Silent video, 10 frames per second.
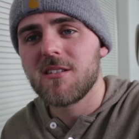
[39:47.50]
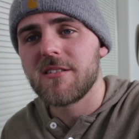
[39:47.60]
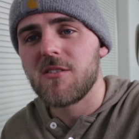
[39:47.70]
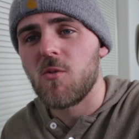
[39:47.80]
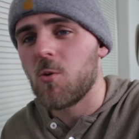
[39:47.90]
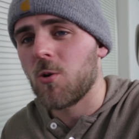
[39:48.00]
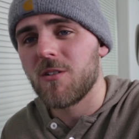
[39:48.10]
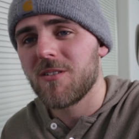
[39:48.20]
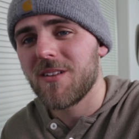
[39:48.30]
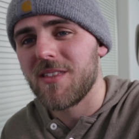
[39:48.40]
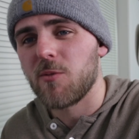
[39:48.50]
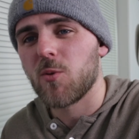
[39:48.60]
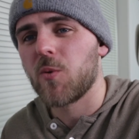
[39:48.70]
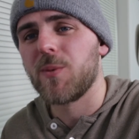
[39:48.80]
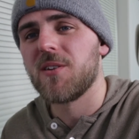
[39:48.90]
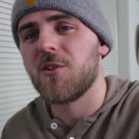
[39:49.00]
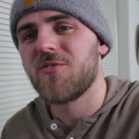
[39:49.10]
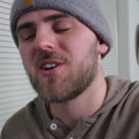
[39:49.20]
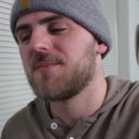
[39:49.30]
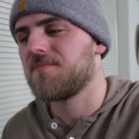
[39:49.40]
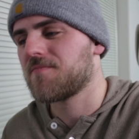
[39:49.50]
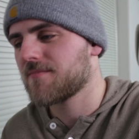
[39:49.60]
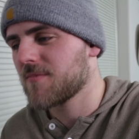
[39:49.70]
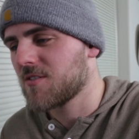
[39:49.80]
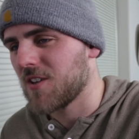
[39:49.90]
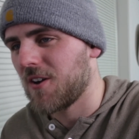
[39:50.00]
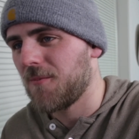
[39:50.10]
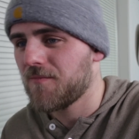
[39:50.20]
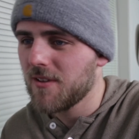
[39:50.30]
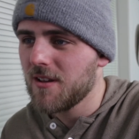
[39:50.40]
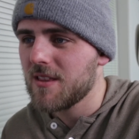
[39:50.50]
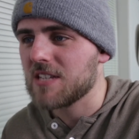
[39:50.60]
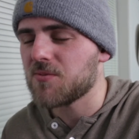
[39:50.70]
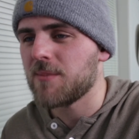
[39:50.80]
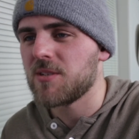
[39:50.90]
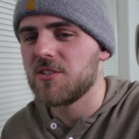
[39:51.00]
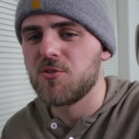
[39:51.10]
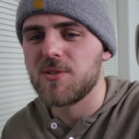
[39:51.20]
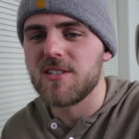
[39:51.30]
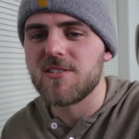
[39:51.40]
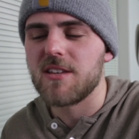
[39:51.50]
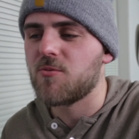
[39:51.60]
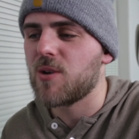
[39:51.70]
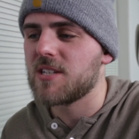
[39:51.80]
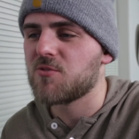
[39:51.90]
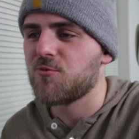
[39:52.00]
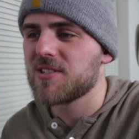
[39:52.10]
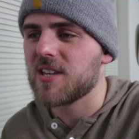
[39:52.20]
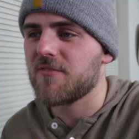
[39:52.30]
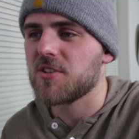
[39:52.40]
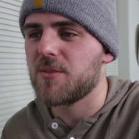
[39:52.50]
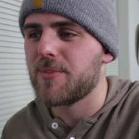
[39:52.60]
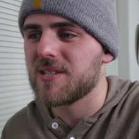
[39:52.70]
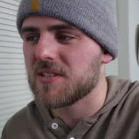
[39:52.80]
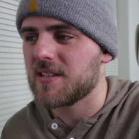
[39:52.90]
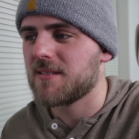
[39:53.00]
or there will be no fun. So that's what I'm going to do with this giveaway: is risk it for the biscuit.